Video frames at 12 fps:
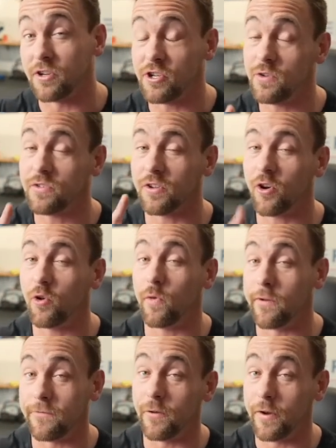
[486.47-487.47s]
She used to go to
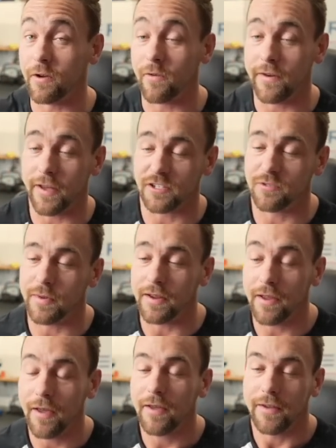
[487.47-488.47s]
an affiliate right next to
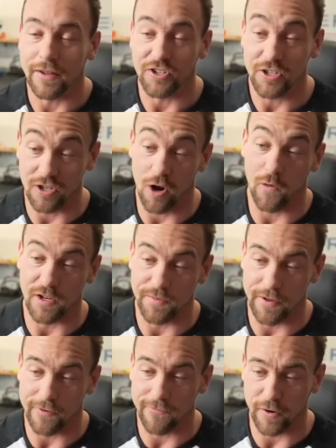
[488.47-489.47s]
me, and she's always
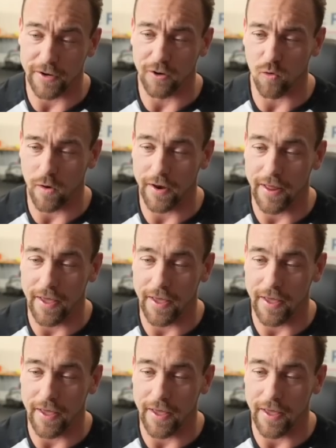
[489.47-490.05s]
been a freaking great